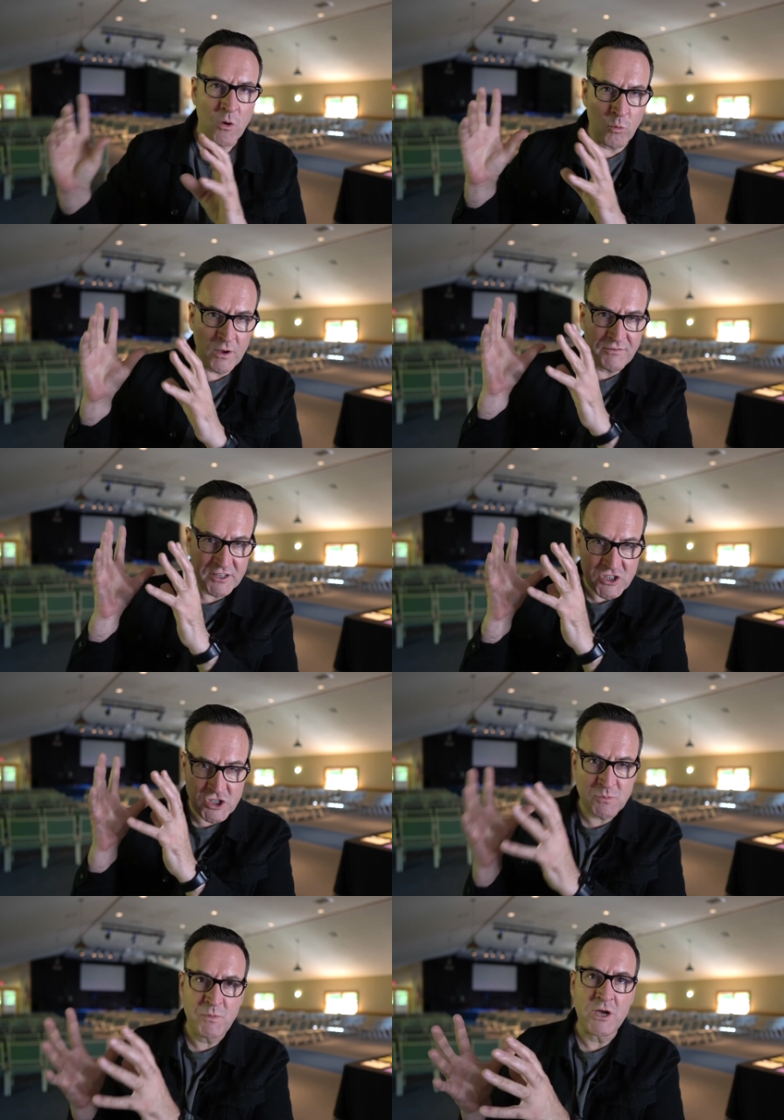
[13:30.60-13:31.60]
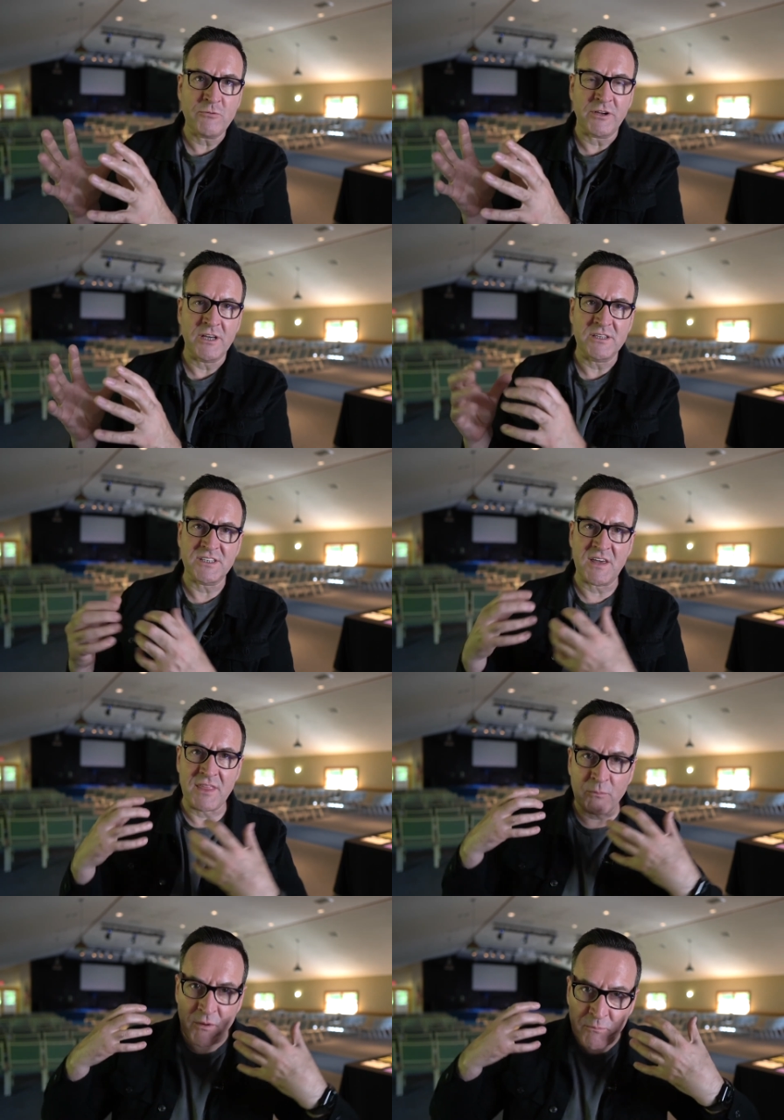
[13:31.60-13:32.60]
we've experienced, and
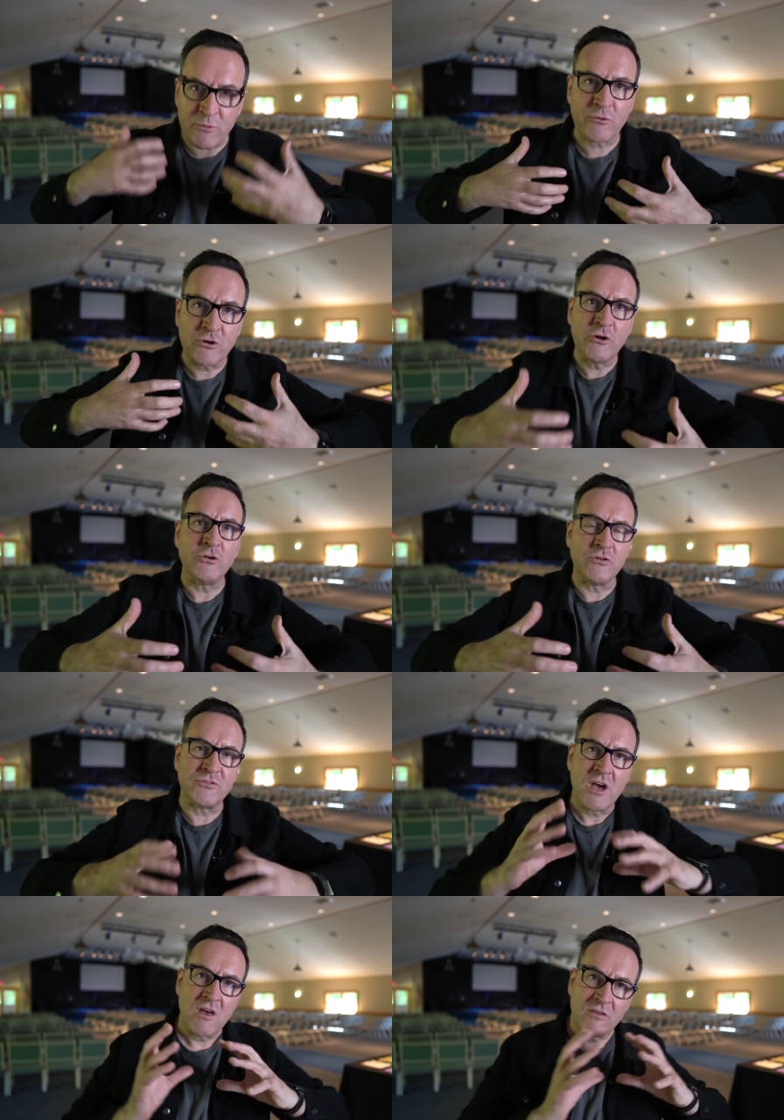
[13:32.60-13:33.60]
then we've proved.